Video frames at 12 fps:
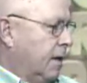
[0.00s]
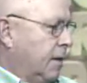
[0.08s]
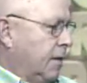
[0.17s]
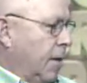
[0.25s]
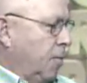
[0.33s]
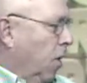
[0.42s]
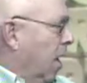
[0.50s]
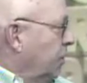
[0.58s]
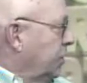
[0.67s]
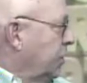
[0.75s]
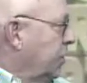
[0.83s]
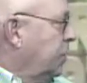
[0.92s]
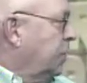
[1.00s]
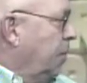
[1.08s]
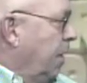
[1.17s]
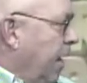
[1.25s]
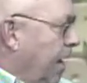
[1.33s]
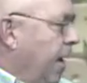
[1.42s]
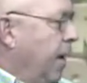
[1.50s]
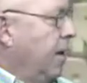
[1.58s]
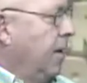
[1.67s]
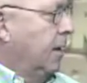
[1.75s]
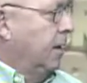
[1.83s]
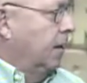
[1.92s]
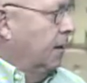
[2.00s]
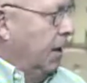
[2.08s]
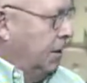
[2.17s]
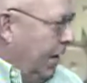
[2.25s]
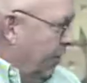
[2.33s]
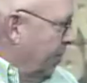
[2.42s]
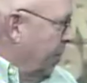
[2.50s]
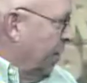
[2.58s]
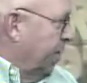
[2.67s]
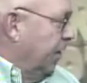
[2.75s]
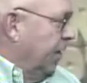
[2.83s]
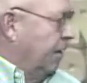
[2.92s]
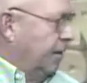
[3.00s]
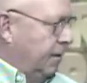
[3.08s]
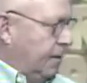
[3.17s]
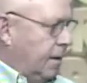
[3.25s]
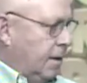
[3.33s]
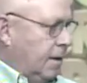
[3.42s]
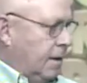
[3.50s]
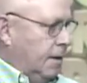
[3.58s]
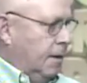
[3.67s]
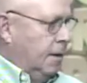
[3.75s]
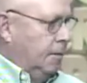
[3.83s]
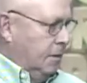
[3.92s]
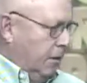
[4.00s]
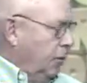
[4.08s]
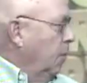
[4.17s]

that promises to pay uh, a death benefit um, if you